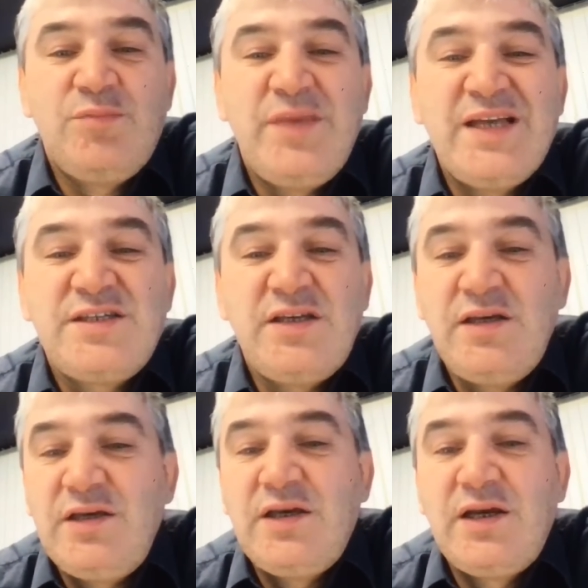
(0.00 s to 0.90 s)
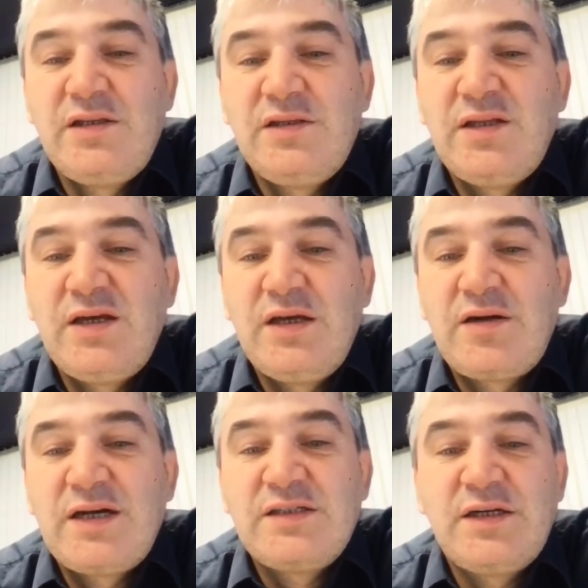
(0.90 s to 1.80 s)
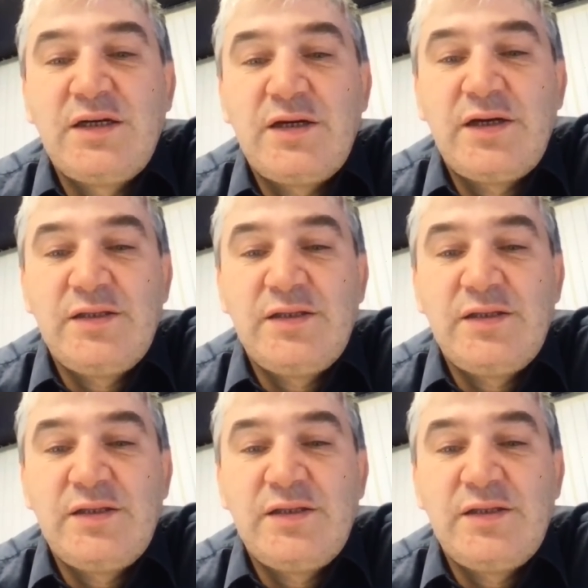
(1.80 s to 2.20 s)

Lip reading: messy and rather